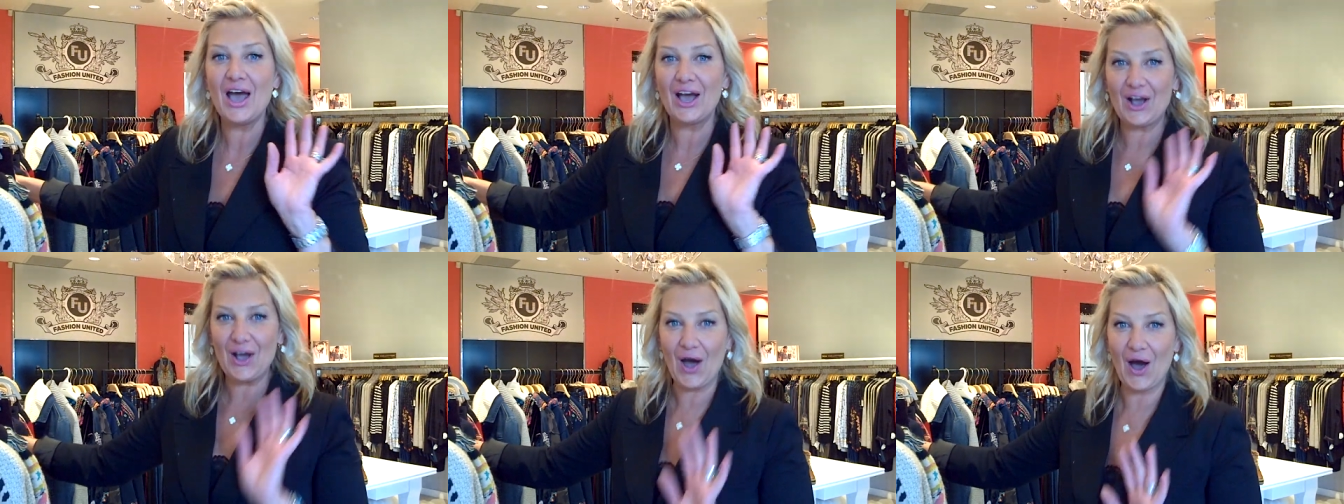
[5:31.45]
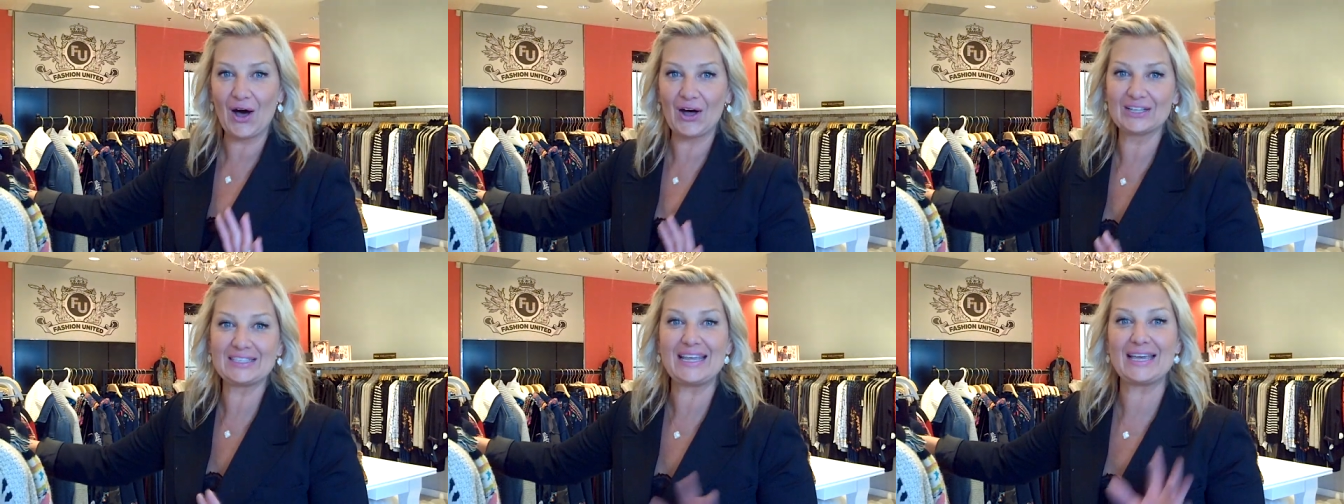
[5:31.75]

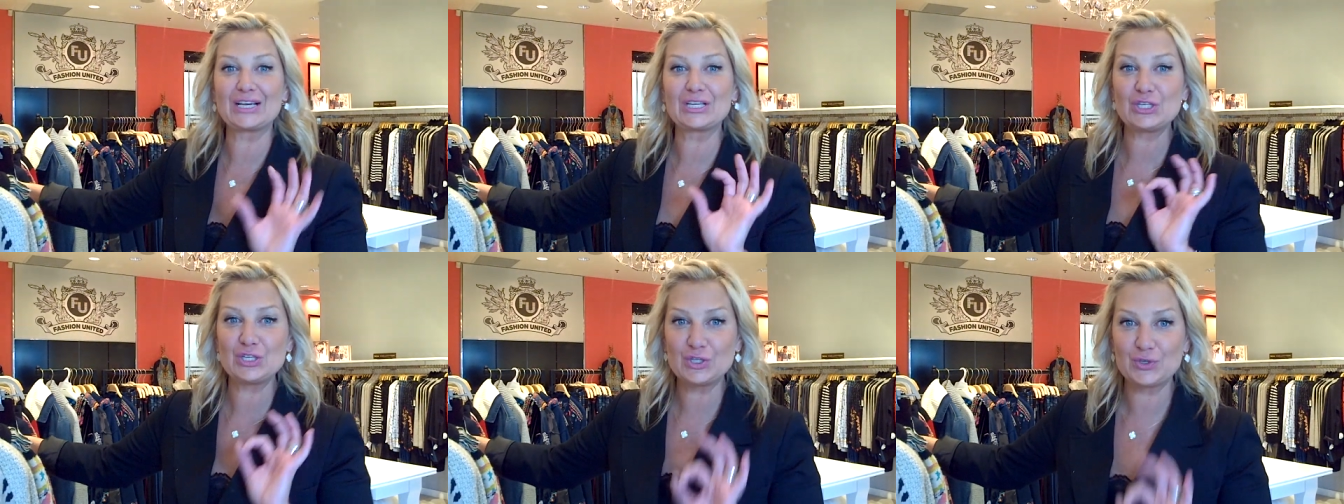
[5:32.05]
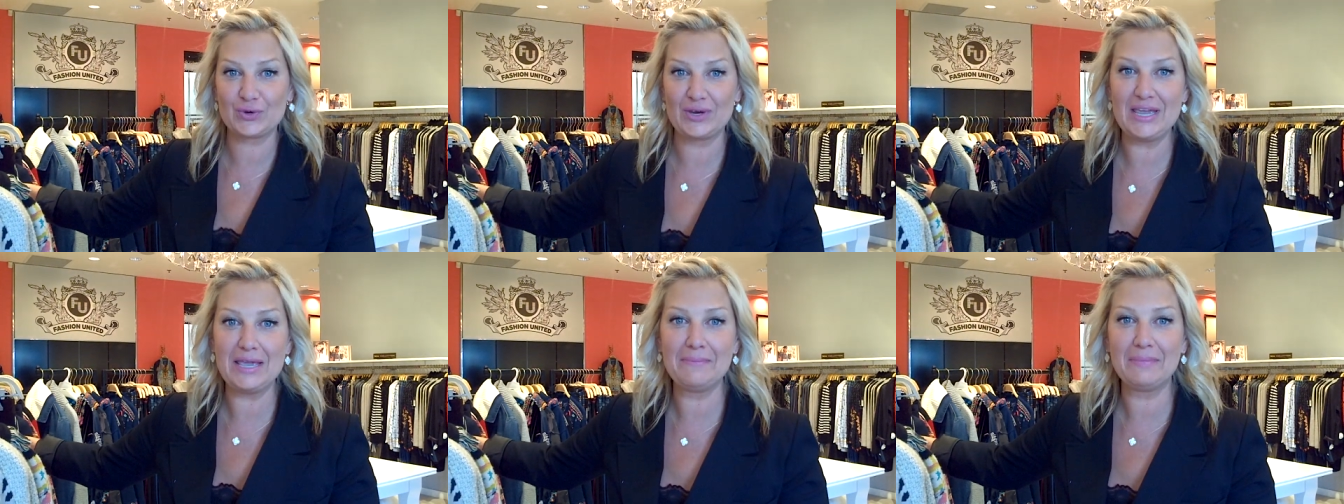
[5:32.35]
called
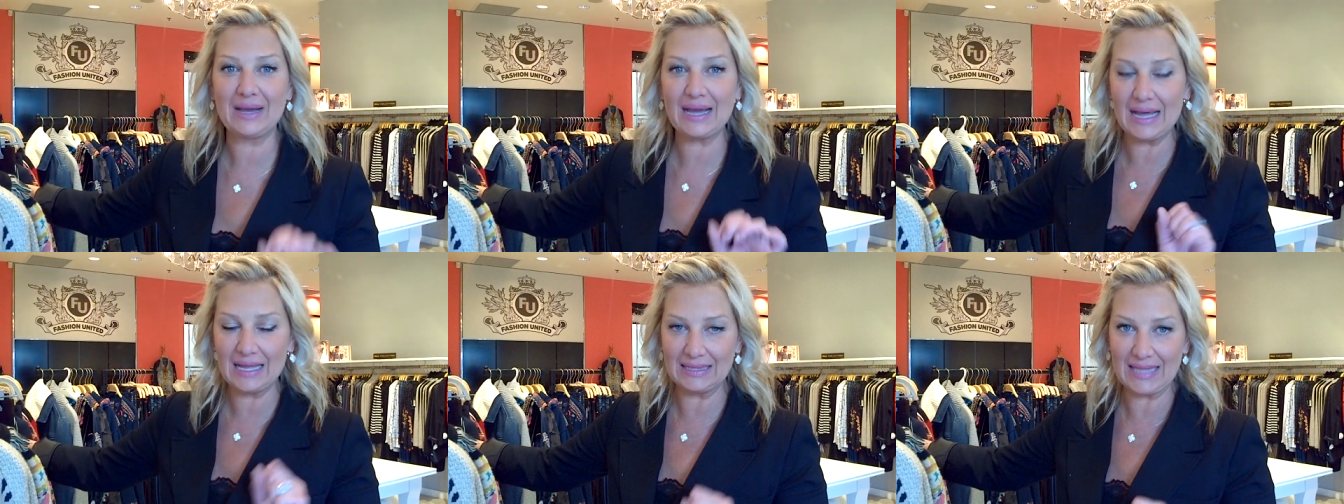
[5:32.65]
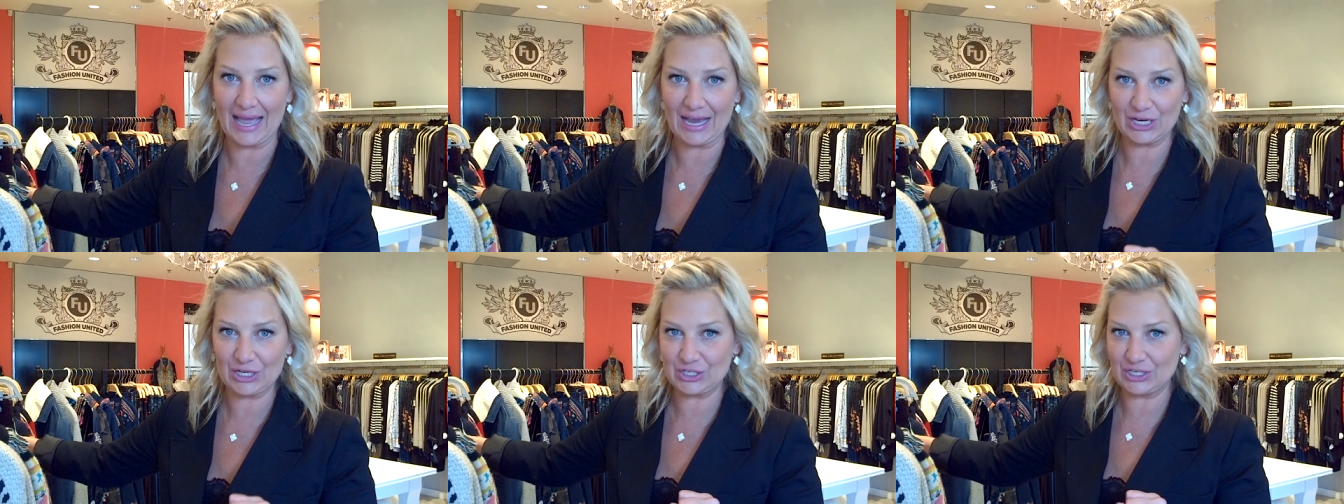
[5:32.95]
Extreme
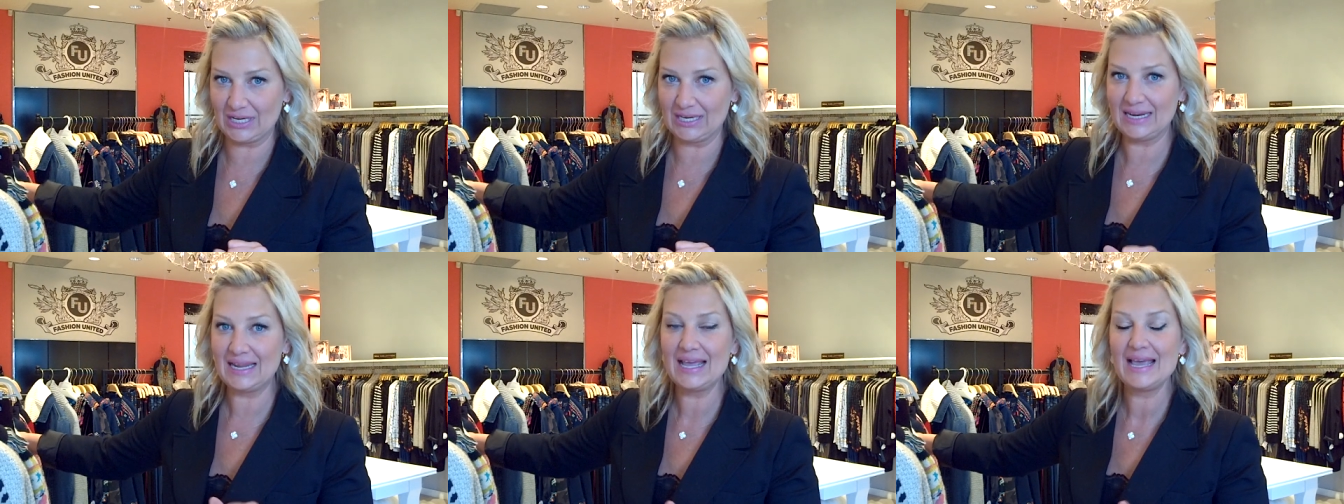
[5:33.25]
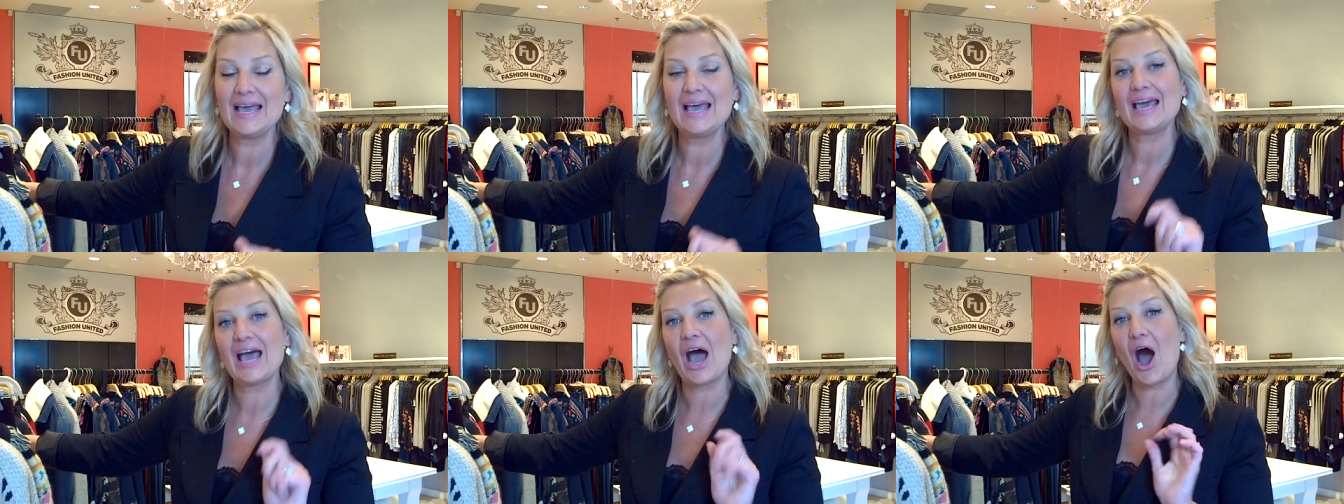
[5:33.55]
Collection,
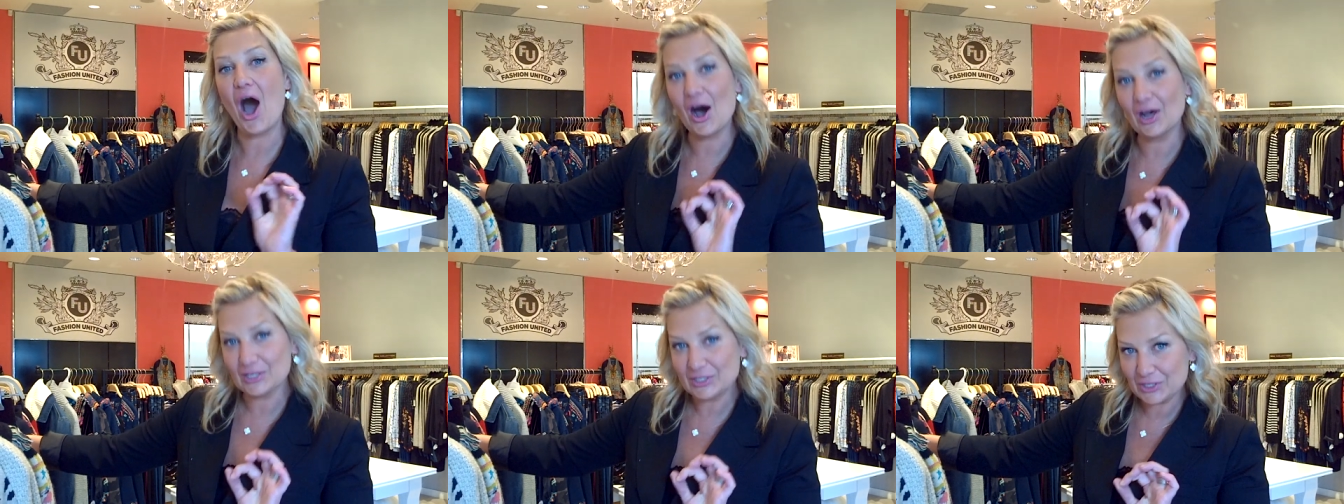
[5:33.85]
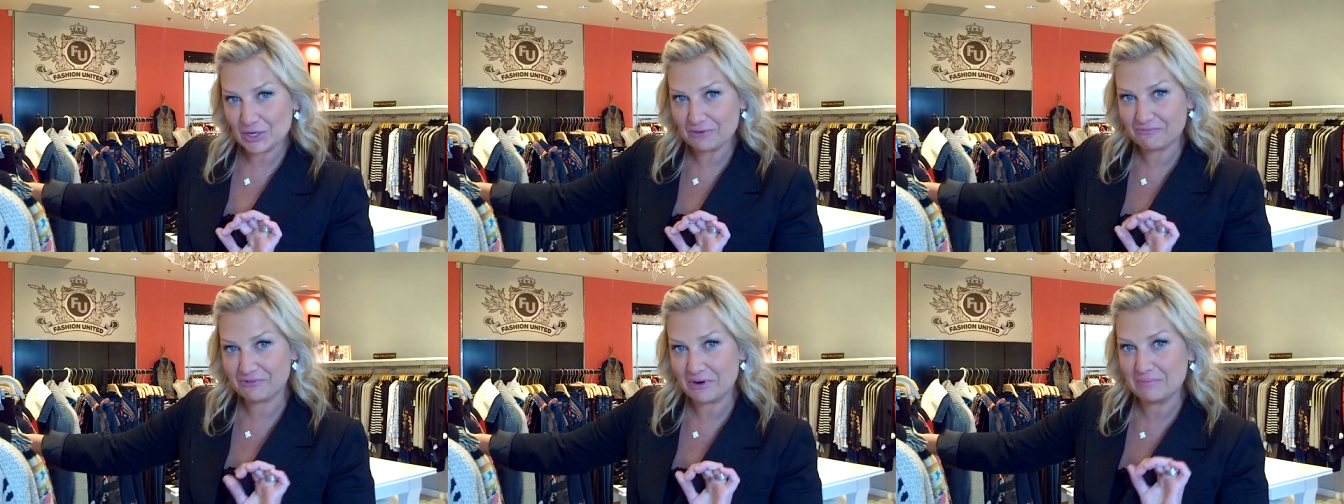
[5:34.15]

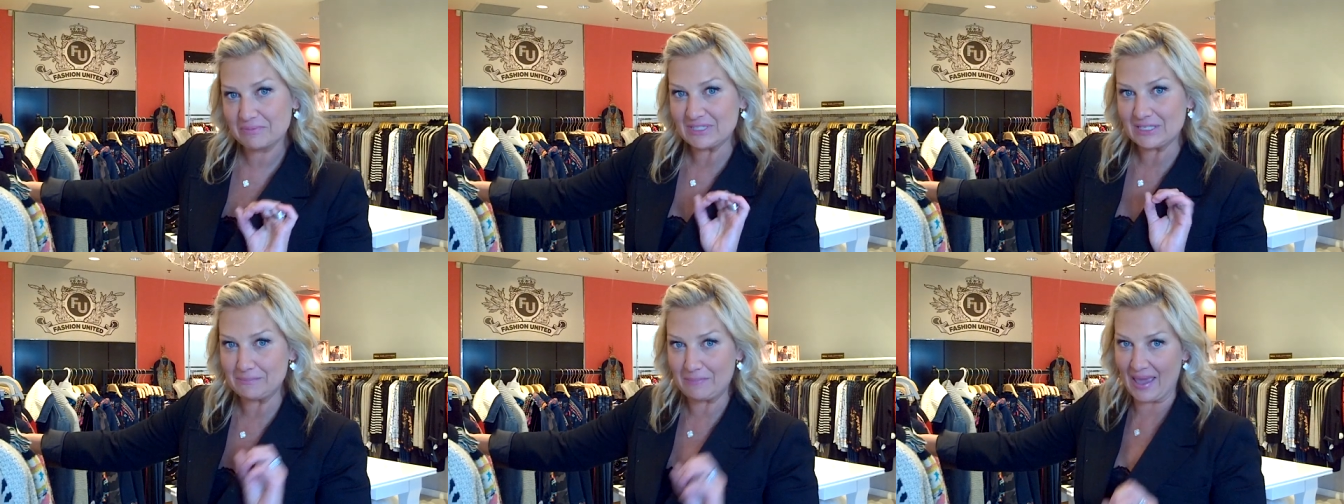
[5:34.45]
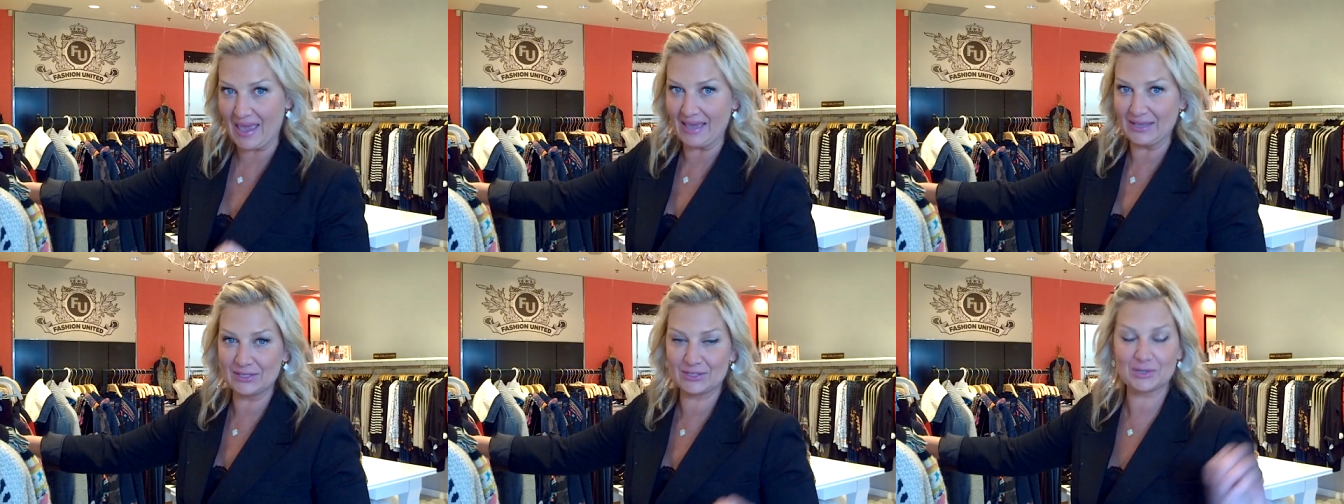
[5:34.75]
also from Spain.